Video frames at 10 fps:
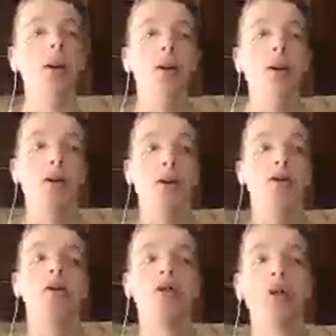So
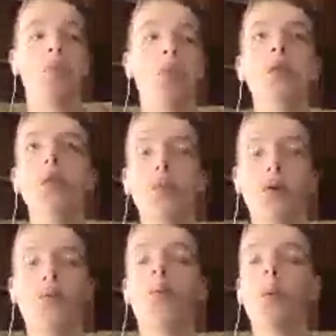what's super, super
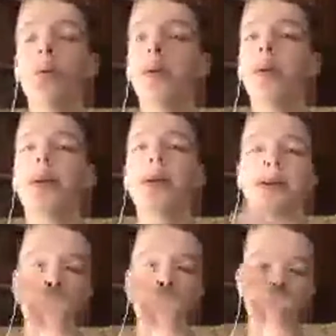important is
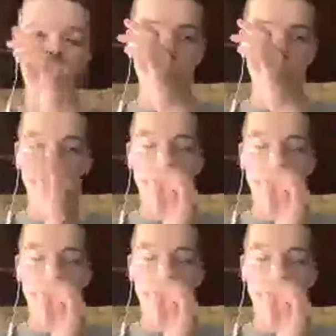that which
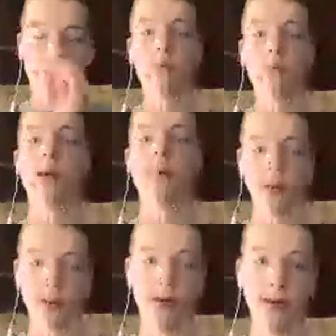by the way, I'm still
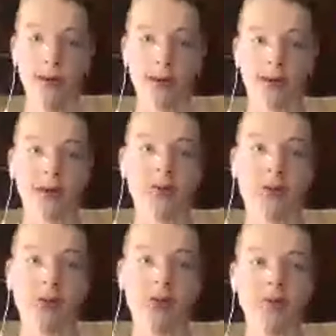learning this too,
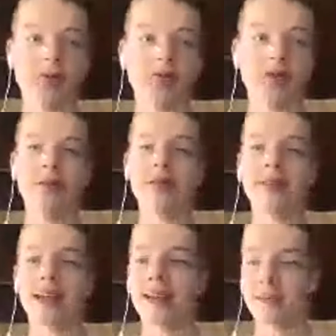so don't
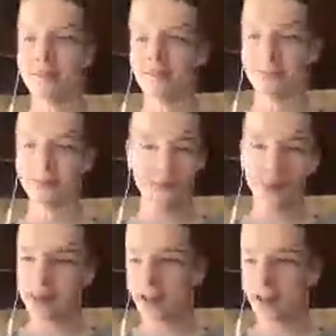be
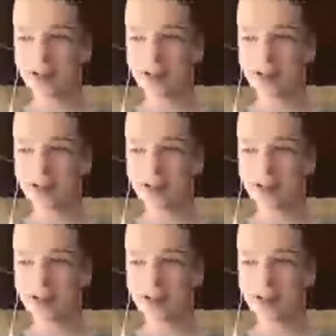quick to